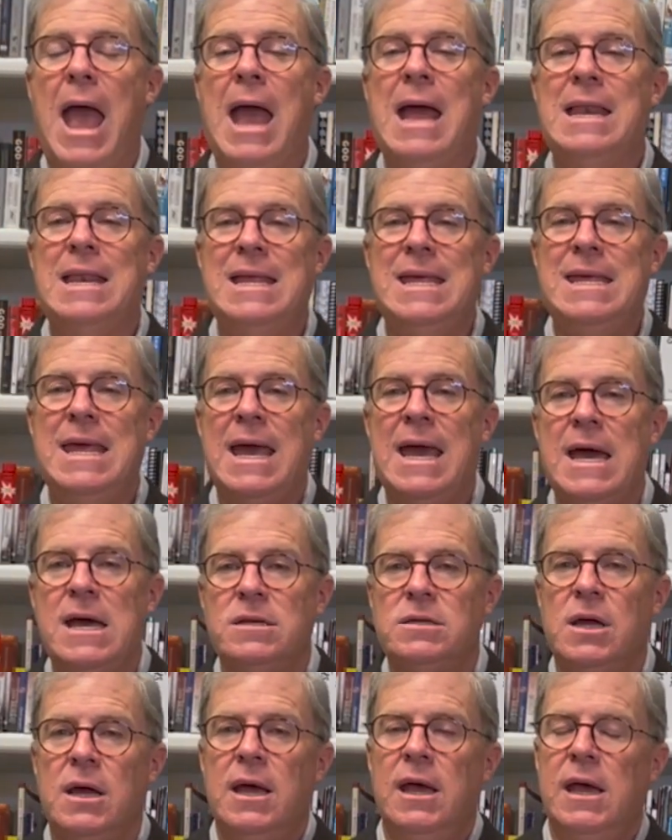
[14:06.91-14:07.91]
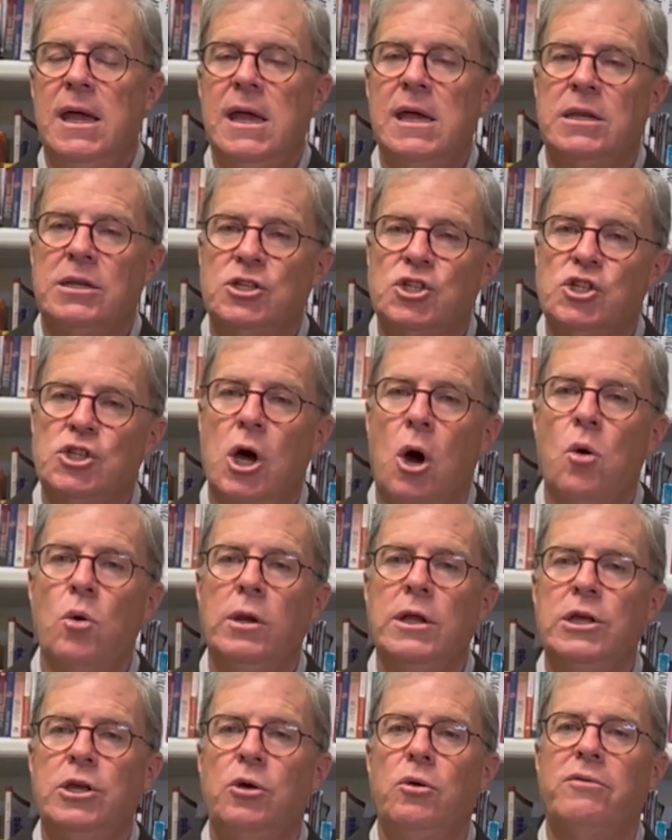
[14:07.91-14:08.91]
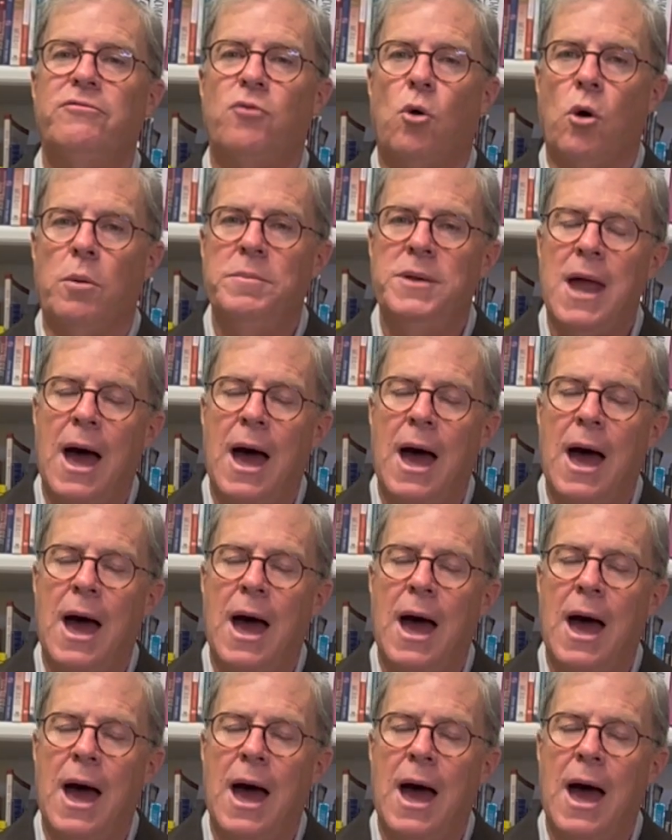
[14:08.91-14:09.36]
and yet it is totally uniform,